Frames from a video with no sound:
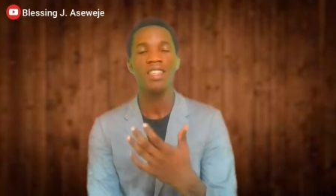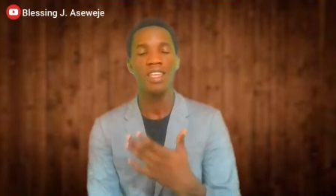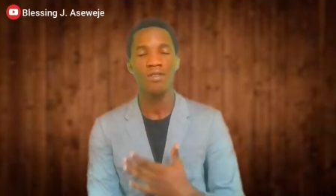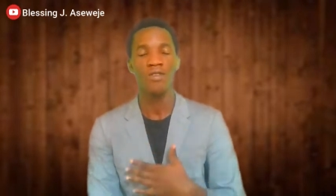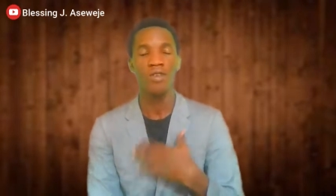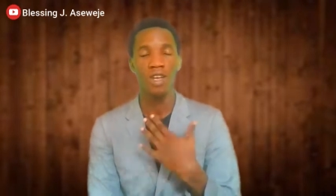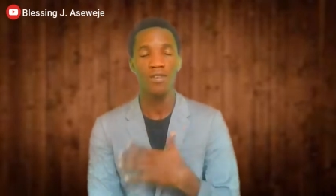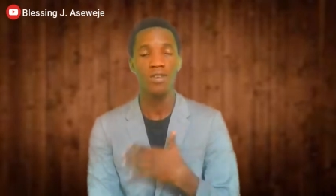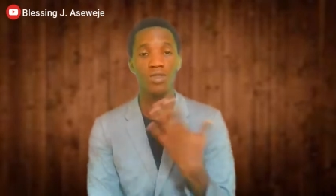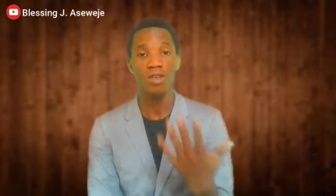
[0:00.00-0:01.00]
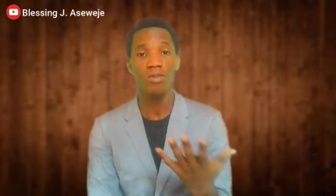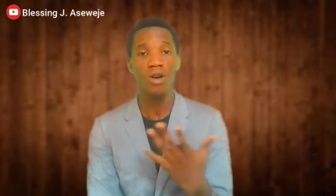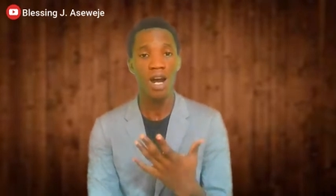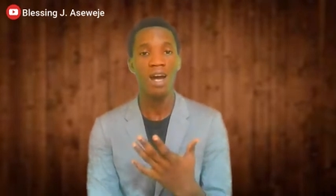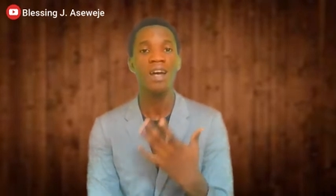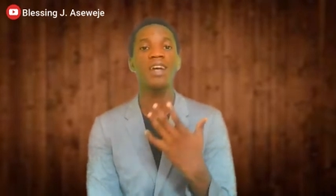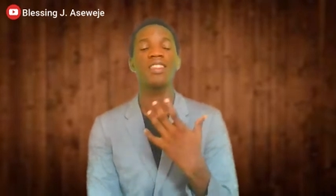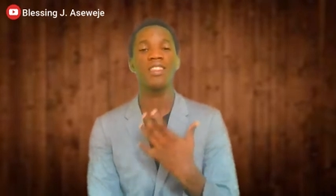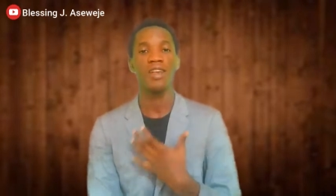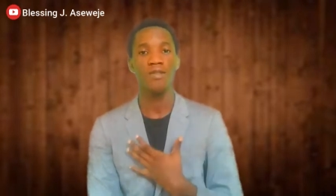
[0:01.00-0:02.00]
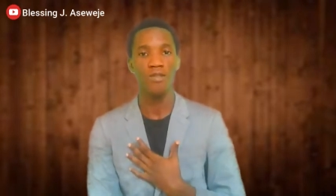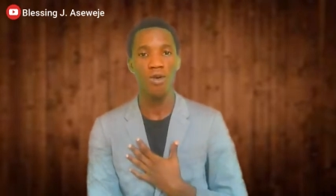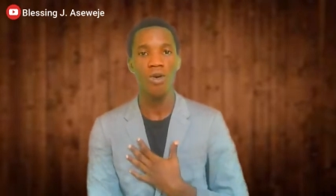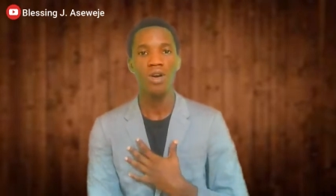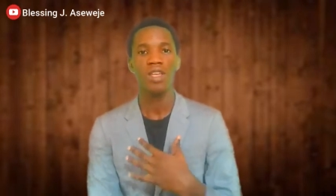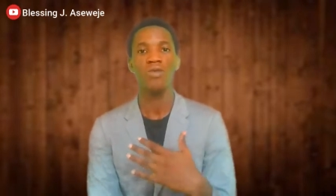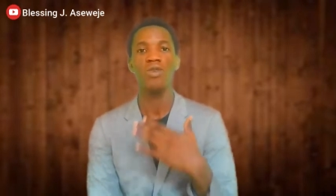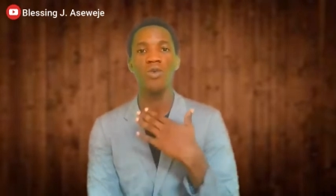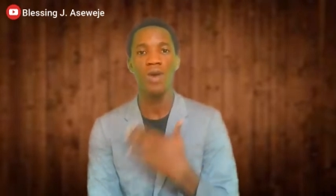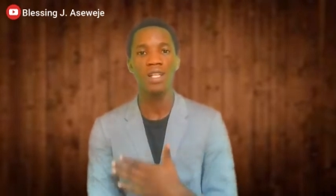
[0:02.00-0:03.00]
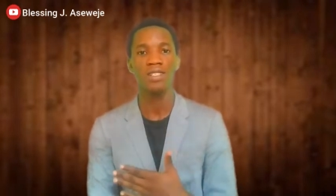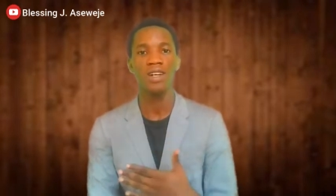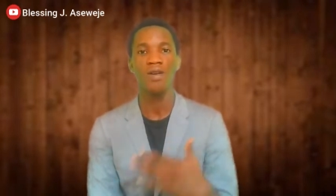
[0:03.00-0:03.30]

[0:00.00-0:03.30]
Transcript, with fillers: therefore, or given to him or her. Therefore, you will wait,